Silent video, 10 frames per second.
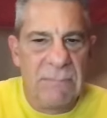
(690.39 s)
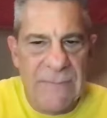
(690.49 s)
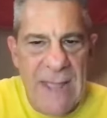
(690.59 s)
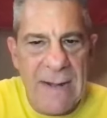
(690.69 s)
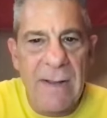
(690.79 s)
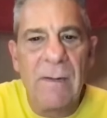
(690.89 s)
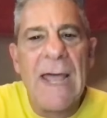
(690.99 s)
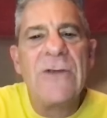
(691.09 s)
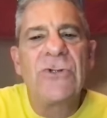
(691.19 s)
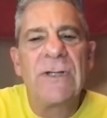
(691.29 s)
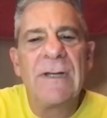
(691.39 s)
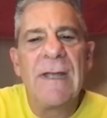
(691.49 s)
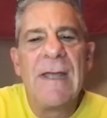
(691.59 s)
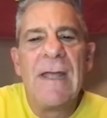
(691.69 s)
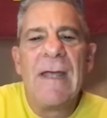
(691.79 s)
that Elijah
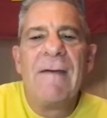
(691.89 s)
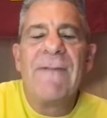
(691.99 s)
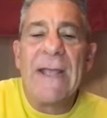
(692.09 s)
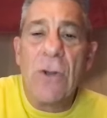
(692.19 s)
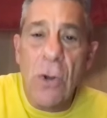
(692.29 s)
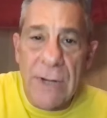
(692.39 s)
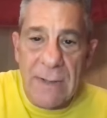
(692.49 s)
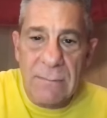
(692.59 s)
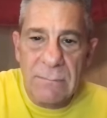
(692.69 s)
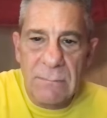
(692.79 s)
Vicona,